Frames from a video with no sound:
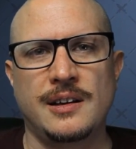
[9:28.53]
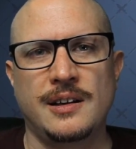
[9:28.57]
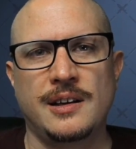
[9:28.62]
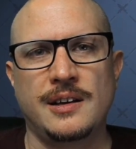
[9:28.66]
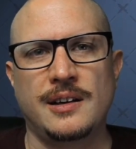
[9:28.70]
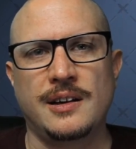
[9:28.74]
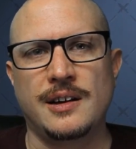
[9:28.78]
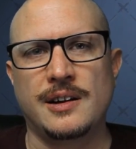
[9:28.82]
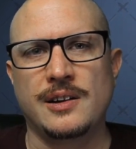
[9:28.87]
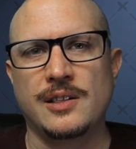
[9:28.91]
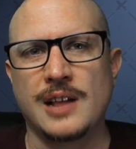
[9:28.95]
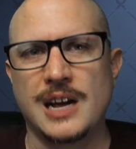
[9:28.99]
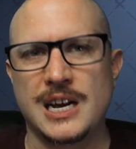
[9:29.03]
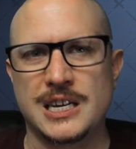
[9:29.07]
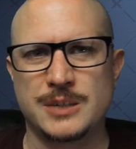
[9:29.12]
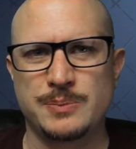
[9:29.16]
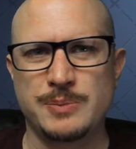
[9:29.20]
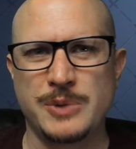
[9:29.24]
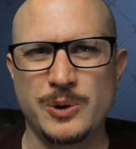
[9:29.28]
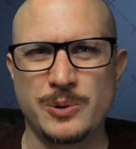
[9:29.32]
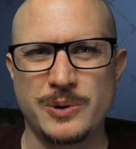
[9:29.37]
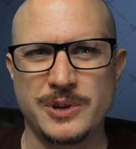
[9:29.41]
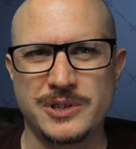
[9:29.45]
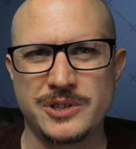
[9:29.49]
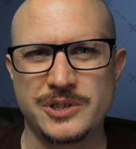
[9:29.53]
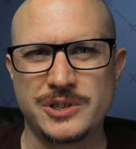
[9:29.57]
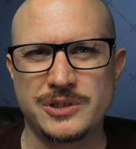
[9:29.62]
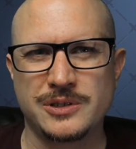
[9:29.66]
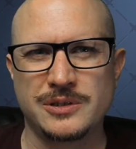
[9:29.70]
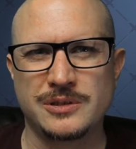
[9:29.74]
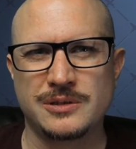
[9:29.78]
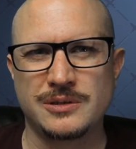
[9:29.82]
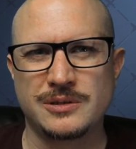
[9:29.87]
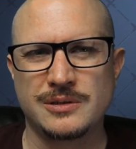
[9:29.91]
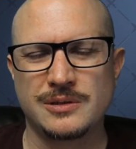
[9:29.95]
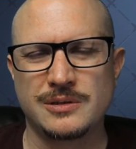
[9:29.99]
a class bonus.
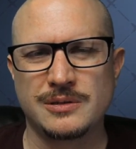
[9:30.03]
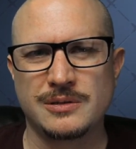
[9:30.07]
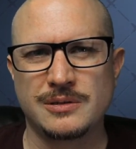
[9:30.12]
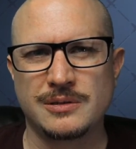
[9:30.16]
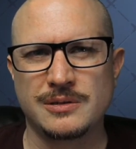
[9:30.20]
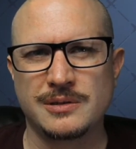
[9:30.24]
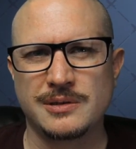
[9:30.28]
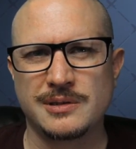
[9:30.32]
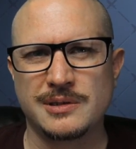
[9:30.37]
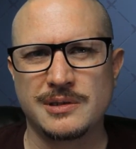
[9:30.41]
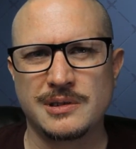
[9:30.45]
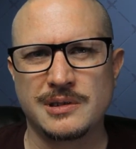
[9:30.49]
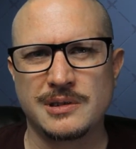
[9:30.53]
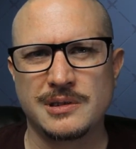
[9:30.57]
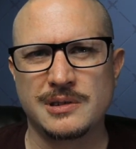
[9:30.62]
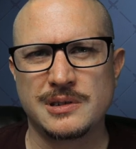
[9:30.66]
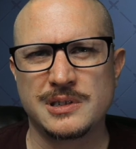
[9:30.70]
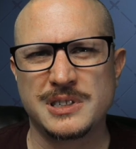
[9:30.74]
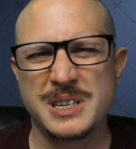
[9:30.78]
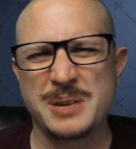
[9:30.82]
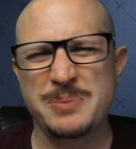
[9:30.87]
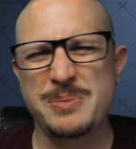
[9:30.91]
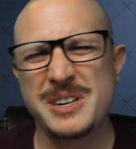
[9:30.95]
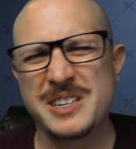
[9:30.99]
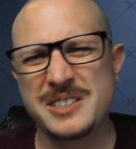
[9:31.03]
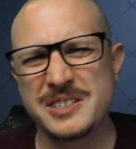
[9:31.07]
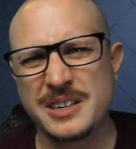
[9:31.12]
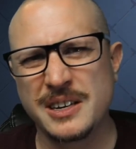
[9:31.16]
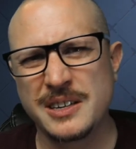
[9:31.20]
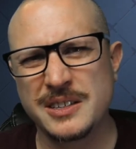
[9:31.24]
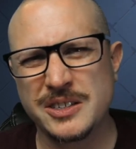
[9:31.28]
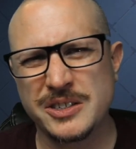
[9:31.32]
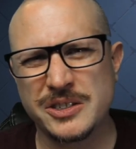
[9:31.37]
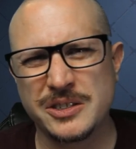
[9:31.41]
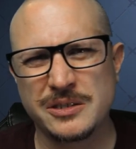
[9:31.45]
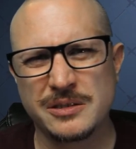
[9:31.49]
Does that make
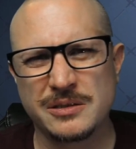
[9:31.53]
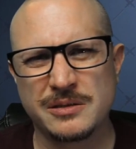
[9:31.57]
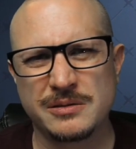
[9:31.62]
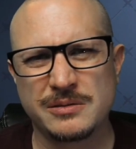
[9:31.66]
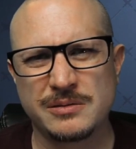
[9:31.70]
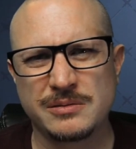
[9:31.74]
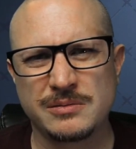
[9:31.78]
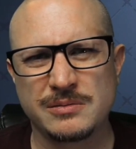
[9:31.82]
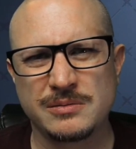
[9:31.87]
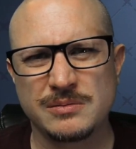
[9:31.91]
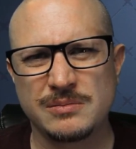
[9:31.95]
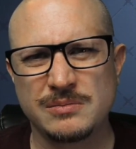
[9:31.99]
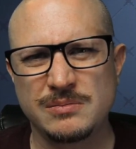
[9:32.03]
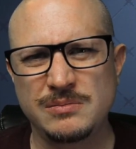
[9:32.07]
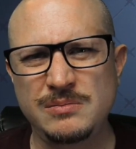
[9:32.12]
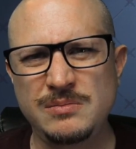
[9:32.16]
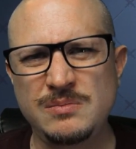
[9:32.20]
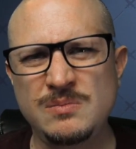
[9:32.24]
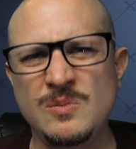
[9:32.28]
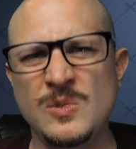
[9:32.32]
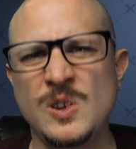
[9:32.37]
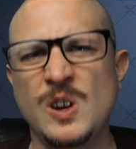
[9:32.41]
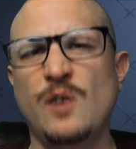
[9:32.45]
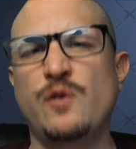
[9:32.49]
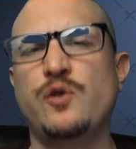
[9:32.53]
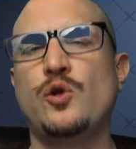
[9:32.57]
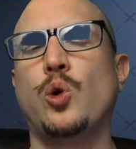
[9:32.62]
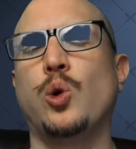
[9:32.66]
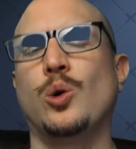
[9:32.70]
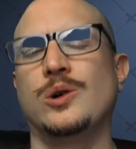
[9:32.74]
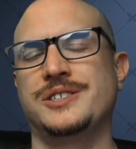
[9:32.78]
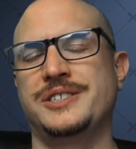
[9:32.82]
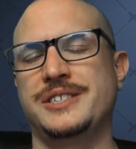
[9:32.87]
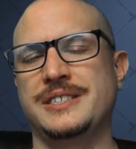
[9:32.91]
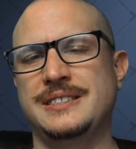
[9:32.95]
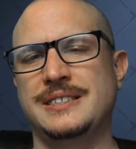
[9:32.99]
sense? Of
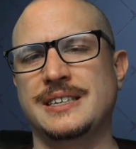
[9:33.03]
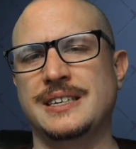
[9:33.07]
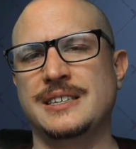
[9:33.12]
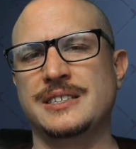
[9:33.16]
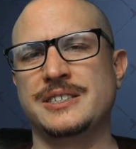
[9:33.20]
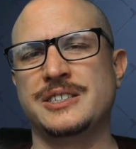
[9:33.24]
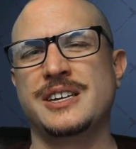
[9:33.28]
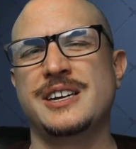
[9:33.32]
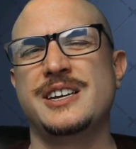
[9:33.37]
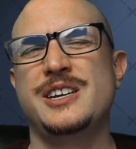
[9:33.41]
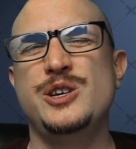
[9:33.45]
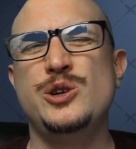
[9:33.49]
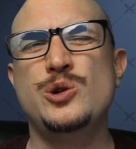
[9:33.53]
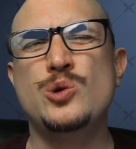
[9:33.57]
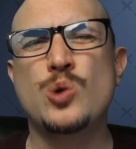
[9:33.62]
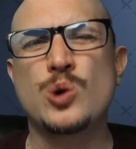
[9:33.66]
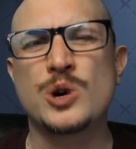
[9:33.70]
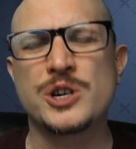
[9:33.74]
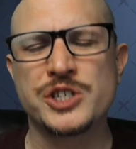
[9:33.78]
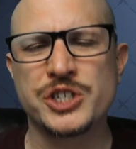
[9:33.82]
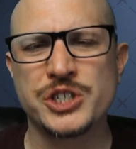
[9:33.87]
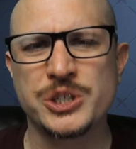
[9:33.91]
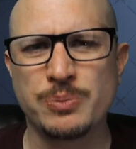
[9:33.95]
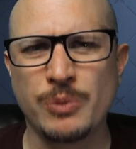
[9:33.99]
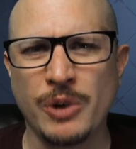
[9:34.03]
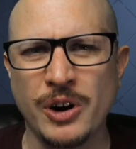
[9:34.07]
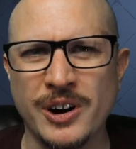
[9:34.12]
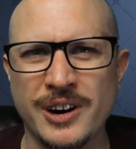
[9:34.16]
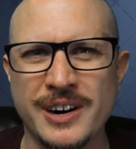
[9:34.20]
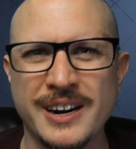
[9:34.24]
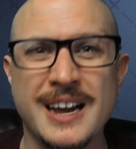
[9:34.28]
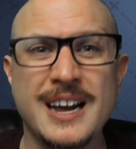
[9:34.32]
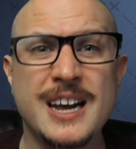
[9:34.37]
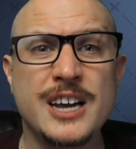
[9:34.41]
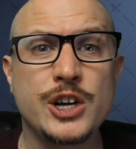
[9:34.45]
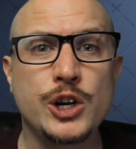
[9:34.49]
course it does. You're smart.
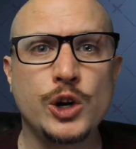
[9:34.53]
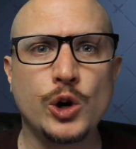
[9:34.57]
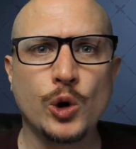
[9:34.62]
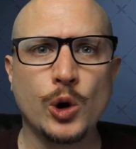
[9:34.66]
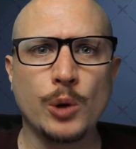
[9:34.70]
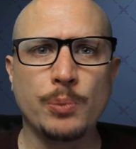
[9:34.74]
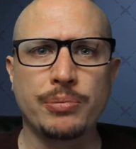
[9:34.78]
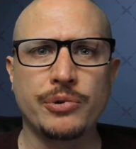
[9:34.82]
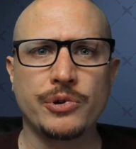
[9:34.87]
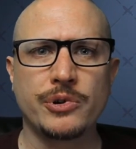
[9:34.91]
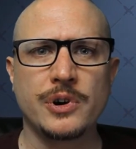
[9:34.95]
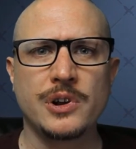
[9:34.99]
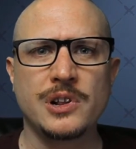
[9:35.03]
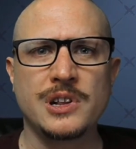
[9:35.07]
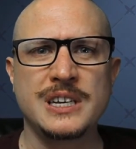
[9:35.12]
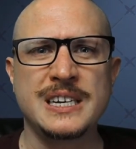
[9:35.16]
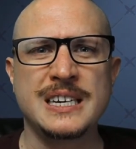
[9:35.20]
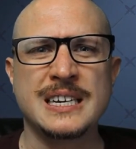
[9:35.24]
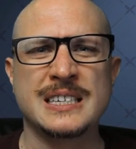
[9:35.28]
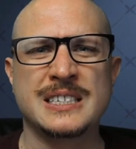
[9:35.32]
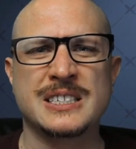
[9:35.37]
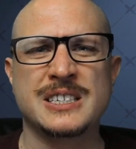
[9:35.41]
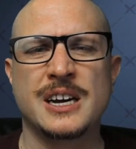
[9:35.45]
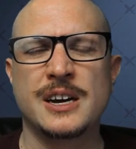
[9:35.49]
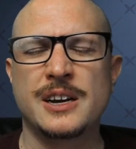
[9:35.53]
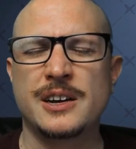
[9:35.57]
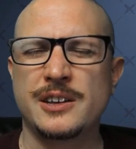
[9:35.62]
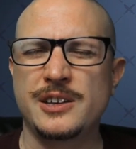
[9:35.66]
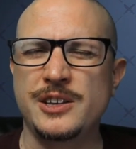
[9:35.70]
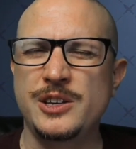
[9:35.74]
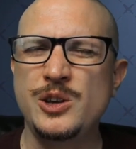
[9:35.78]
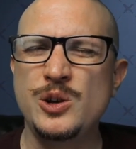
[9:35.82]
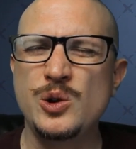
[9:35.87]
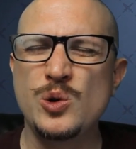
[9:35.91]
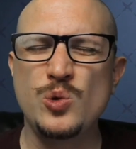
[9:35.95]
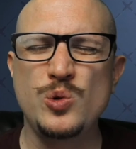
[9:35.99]
You're brilliant.
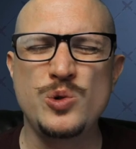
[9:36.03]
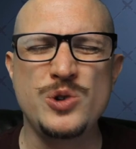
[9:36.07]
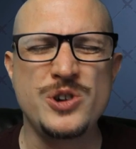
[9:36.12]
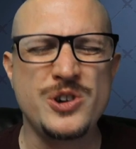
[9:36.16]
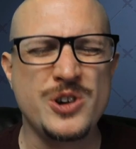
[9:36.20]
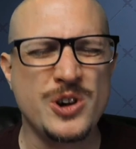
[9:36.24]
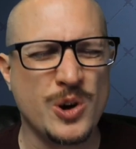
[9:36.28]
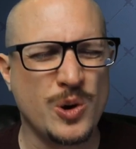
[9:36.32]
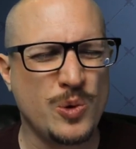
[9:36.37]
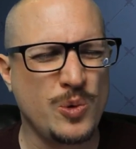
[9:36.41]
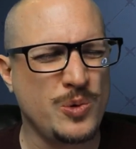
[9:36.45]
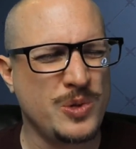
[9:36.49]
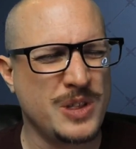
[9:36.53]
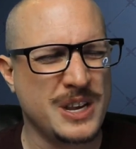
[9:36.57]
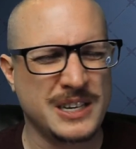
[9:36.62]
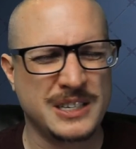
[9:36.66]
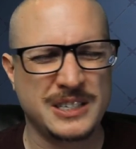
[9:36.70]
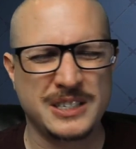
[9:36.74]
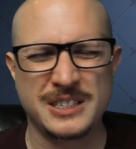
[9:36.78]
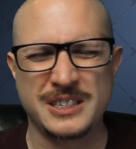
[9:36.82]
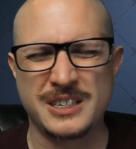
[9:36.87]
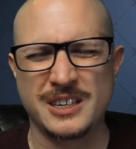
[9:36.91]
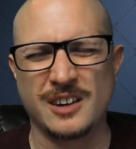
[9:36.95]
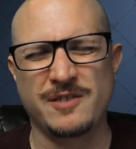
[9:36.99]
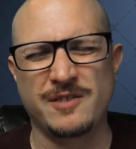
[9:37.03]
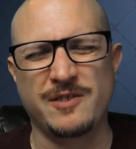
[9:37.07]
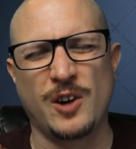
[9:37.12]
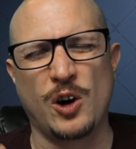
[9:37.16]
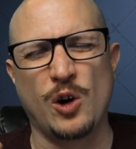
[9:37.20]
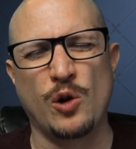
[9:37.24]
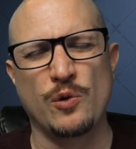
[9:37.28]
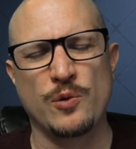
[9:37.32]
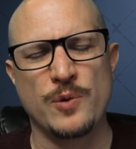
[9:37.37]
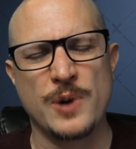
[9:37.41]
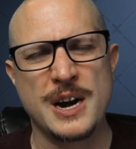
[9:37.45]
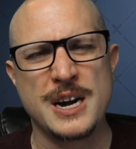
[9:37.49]
You know this stuff
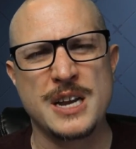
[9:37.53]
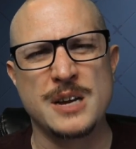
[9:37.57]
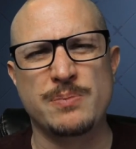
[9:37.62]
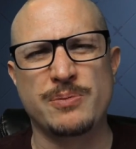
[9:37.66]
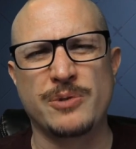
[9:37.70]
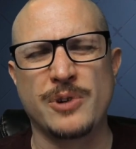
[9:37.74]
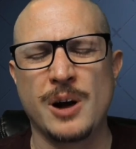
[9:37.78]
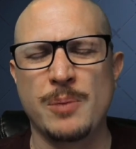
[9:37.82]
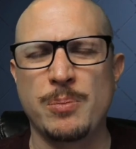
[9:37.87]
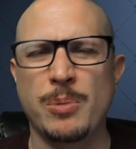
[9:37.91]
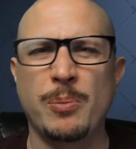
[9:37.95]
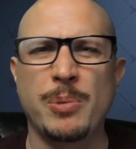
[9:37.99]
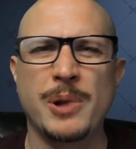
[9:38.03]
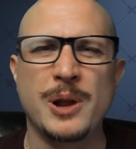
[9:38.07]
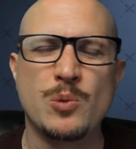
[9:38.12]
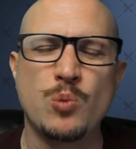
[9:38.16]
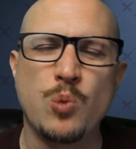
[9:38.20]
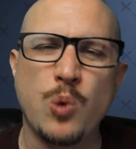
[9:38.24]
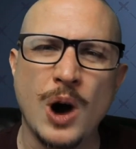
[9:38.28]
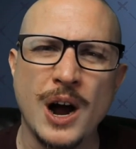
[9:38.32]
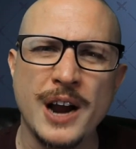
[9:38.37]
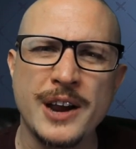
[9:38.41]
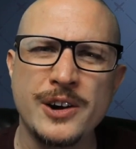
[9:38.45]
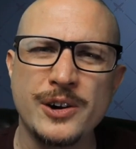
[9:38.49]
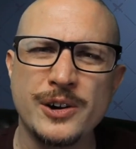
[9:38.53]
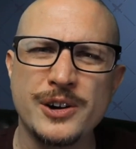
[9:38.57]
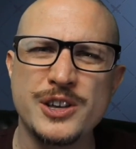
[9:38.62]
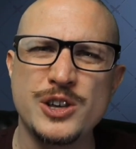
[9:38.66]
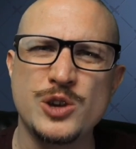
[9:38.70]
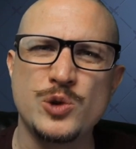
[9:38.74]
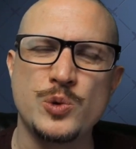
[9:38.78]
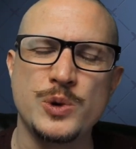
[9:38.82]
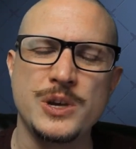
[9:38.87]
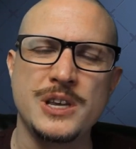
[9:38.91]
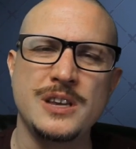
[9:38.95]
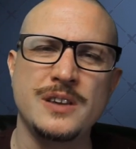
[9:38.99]
already, probably. Why are you
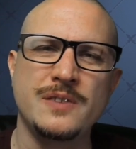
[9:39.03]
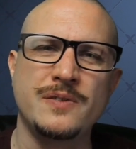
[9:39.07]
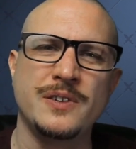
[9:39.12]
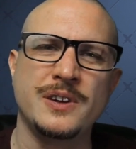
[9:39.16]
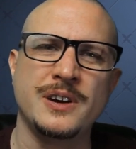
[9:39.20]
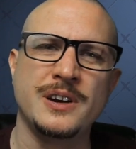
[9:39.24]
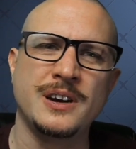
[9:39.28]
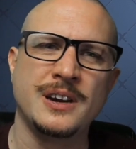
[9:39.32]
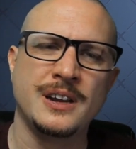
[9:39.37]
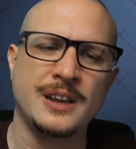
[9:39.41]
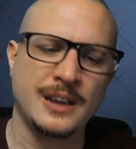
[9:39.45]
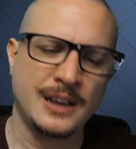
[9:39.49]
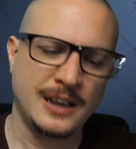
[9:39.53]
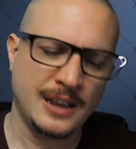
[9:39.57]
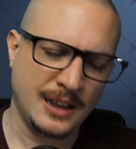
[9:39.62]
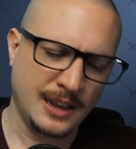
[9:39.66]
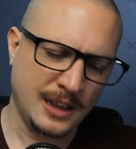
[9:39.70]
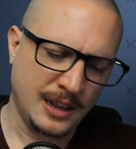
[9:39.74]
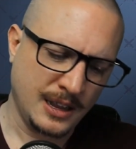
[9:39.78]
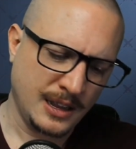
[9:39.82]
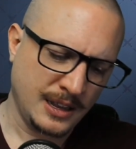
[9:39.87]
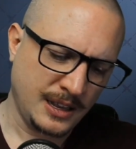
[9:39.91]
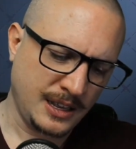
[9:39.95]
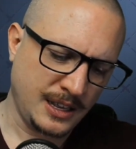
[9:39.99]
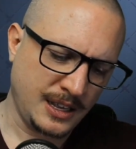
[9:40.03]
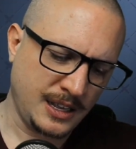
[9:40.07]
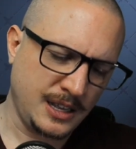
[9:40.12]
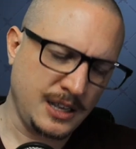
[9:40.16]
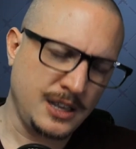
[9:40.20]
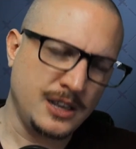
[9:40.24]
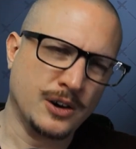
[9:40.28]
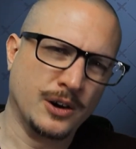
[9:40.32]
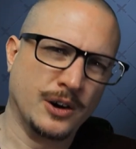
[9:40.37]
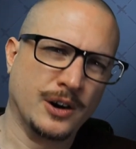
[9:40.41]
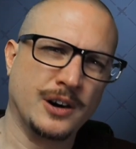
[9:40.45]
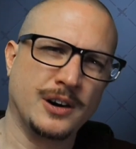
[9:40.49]
even
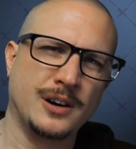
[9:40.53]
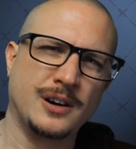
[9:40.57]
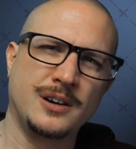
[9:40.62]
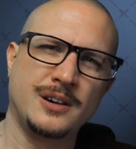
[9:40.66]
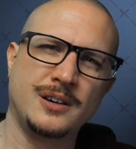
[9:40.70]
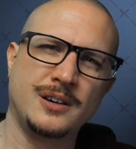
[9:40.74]
here?